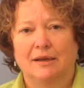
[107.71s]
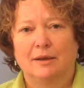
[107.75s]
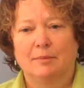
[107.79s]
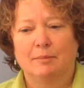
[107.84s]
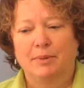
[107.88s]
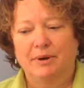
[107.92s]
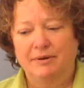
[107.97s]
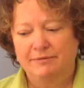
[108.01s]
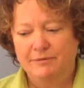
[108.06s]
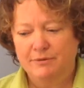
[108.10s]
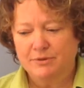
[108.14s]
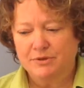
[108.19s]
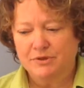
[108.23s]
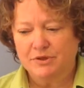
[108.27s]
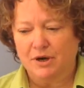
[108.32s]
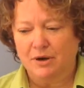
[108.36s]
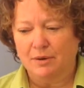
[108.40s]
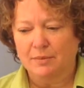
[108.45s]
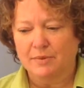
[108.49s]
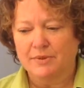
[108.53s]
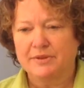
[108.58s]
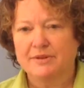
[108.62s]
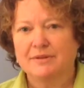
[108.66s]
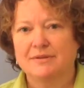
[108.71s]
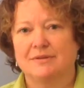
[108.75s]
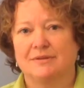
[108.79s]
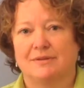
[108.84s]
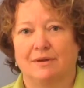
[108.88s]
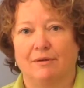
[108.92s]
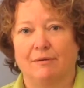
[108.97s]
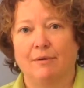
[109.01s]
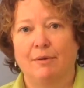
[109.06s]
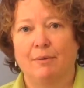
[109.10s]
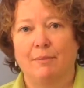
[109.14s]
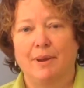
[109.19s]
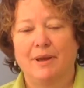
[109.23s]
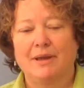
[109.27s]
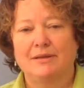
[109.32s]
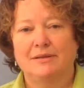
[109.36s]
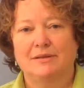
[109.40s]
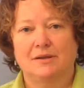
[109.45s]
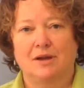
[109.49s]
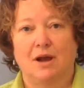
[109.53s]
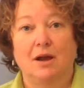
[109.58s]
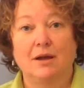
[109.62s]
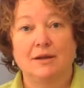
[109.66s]
But if you start with a
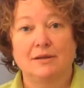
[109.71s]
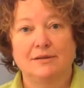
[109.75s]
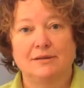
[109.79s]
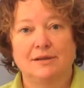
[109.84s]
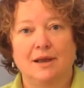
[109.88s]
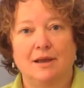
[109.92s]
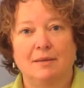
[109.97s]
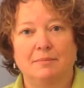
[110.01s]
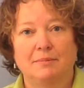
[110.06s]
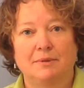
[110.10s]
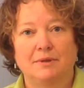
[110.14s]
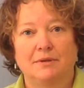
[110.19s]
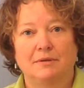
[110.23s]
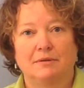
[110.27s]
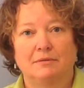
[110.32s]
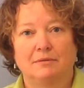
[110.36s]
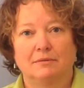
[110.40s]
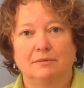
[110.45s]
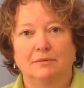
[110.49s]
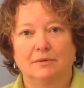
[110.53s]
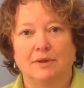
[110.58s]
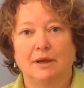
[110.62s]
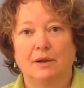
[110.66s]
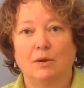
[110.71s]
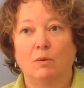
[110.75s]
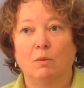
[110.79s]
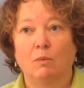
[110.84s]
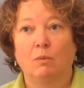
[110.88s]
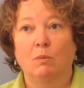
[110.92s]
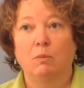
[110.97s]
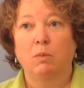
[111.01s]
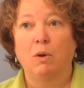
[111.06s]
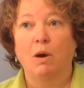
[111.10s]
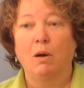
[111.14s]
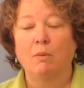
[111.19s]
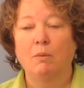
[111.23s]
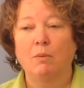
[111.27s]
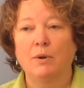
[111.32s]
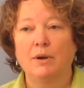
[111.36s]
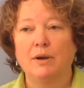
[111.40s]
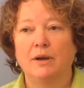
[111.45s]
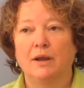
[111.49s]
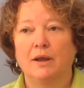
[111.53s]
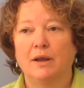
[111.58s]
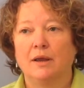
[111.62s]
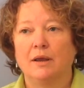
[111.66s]
zero-based concept, like what
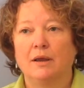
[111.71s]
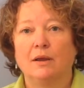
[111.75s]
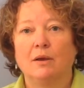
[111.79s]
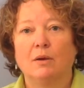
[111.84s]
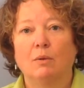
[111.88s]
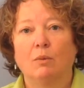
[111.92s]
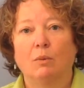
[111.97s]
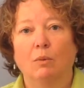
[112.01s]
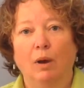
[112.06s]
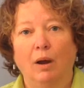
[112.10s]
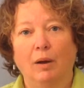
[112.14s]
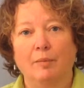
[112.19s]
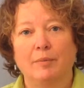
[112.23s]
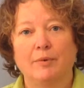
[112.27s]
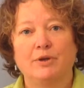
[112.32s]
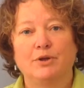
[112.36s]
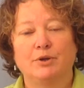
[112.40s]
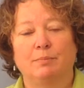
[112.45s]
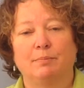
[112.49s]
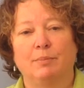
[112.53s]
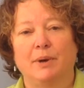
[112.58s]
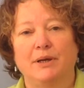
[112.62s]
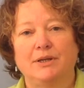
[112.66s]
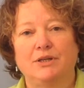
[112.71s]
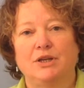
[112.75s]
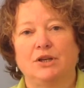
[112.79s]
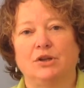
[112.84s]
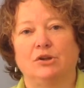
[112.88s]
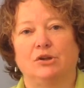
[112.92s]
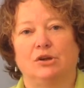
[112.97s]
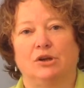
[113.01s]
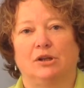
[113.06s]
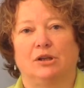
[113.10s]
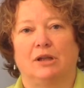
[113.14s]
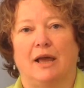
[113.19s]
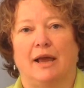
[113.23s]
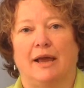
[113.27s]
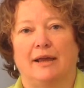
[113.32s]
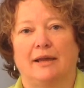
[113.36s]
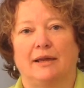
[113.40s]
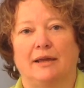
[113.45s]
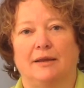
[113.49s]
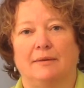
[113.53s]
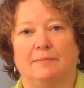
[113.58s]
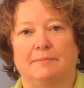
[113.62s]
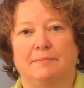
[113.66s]
would your budget look like
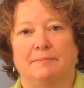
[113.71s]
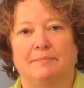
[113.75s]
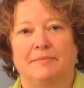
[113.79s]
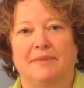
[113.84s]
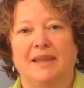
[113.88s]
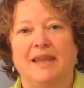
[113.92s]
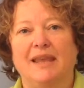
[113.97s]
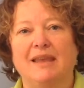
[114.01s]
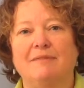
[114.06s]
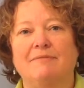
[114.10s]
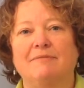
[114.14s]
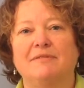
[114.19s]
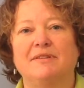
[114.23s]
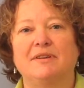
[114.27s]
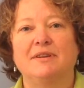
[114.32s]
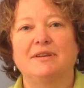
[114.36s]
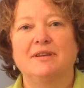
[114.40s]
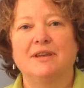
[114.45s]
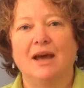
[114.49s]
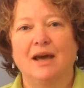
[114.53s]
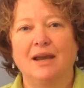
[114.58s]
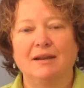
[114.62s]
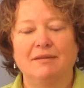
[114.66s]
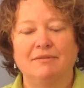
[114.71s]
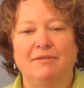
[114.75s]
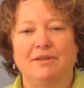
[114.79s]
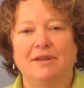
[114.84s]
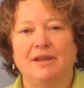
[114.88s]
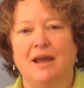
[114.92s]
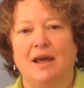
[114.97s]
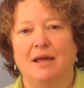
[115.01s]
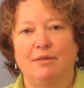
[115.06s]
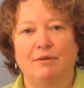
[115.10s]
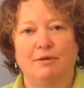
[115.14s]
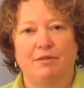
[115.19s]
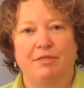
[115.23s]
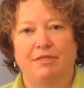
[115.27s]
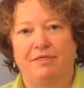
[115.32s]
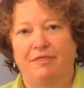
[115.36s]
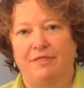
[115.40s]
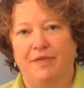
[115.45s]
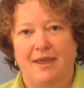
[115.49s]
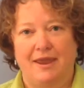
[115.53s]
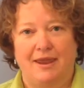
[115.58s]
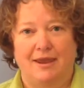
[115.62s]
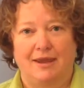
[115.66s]
if none of the other
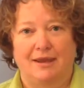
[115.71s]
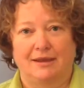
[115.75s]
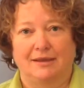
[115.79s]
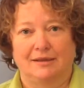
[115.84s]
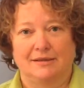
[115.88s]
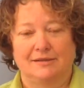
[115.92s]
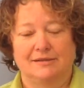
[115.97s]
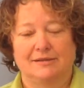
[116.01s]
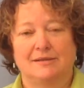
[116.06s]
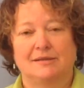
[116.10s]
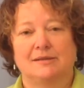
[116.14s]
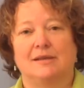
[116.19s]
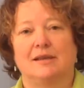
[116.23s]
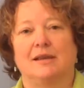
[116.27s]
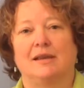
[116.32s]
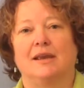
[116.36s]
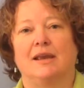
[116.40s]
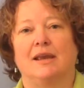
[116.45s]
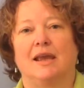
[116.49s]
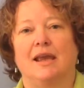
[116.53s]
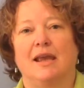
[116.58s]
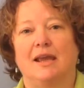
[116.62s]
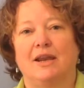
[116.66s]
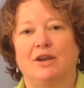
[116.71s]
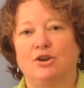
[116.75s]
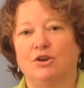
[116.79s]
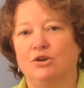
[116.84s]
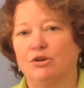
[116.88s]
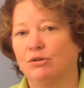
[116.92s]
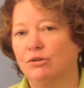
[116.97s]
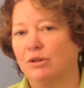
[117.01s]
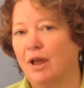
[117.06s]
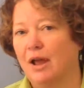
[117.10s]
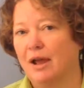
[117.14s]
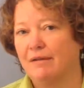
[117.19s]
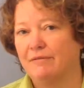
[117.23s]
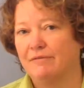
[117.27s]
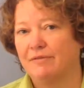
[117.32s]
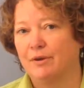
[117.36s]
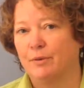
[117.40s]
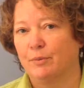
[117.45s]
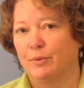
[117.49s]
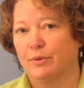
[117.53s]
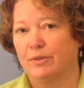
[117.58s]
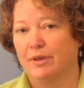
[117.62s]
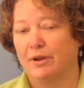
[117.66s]
things in your life
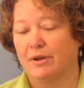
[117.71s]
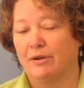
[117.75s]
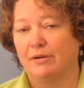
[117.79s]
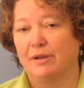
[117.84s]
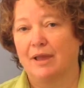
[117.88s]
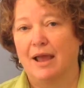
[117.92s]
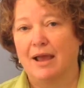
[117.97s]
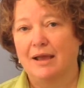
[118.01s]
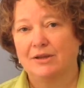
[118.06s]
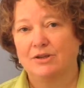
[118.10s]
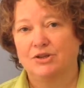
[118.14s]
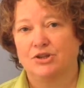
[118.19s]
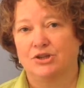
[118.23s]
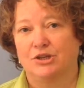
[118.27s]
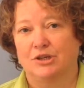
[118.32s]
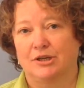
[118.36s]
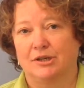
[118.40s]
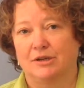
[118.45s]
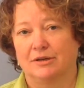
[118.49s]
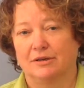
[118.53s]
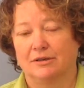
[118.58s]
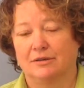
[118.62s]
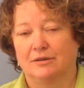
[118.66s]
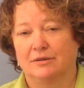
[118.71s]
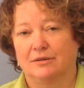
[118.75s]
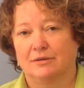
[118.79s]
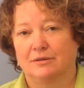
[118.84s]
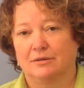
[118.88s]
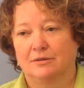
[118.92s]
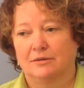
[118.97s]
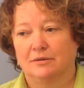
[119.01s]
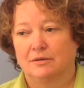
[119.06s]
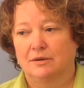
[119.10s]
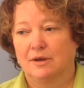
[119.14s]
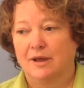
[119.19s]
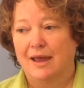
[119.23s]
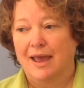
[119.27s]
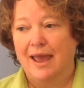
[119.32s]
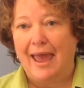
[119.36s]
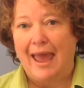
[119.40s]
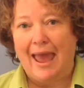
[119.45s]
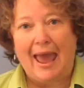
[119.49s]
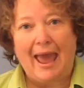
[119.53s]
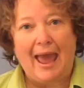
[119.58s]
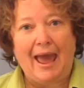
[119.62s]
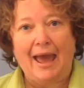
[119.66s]
that were there last year
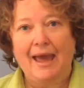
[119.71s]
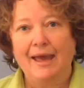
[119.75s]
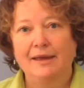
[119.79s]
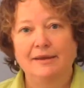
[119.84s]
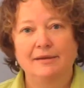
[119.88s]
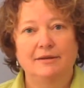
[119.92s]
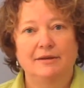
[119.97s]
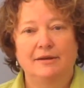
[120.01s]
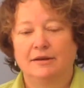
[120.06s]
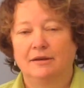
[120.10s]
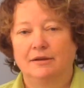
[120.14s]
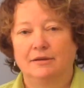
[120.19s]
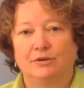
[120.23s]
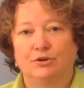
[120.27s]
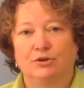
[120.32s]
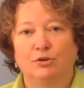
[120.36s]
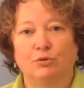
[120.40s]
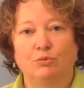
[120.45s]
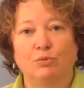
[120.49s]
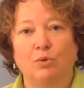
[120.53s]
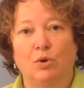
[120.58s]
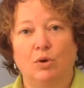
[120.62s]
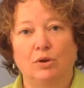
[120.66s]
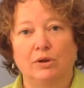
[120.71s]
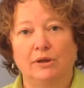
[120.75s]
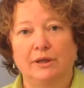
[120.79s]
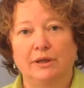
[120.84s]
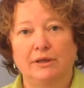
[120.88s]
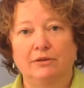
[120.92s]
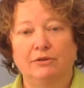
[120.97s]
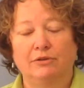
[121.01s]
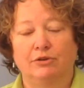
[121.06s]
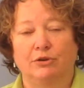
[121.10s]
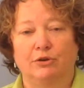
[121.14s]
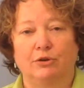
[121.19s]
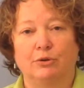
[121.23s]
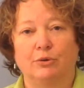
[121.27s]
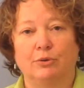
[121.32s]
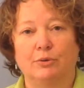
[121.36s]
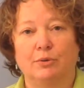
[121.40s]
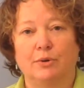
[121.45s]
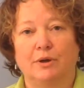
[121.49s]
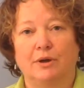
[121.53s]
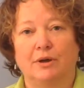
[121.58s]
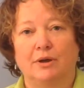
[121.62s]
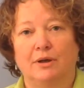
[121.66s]
had to roll into
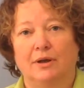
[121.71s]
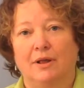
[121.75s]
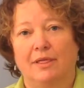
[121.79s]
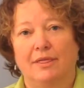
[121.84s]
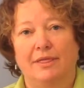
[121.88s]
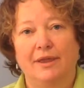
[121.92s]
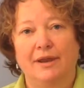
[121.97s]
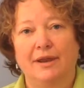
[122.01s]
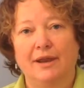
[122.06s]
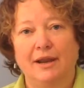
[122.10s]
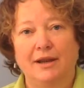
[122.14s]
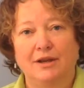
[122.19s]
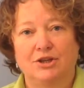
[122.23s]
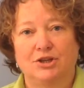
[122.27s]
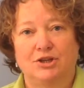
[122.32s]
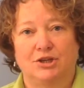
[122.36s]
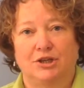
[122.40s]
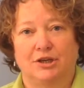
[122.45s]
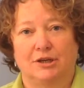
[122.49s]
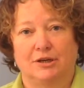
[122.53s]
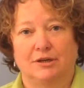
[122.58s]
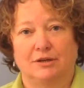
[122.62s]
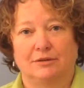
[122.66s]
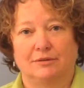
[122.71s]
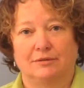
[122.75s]
the next year?